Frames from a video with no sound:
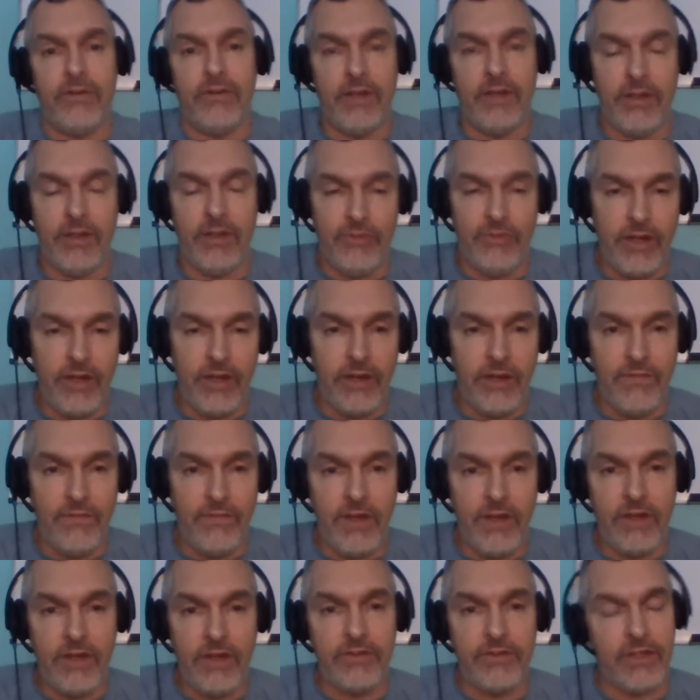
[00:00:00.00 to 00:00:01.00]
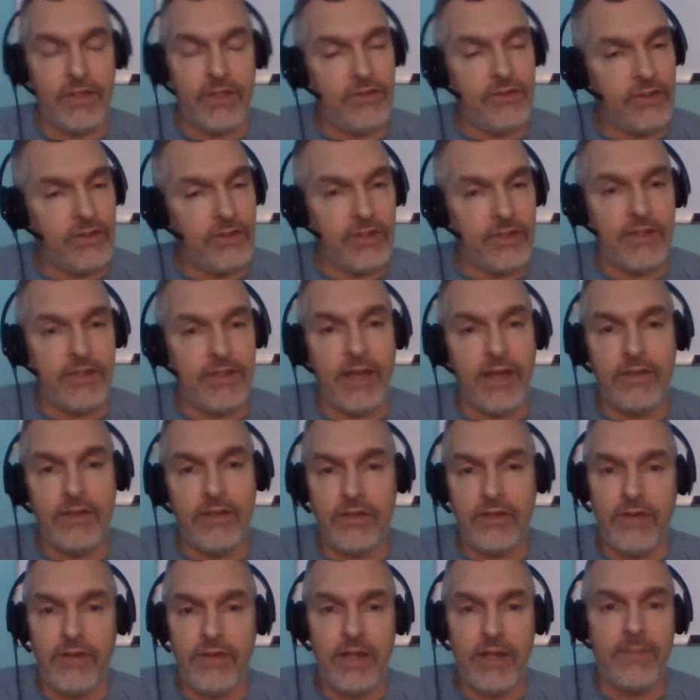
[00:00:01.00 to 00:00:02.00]
In three hundred videos, I took the time to
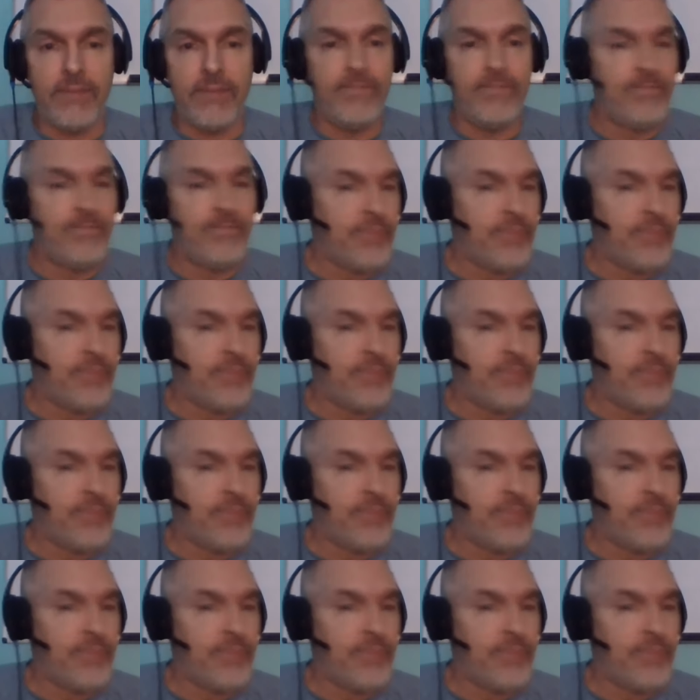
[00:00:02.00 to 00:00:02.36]
create them.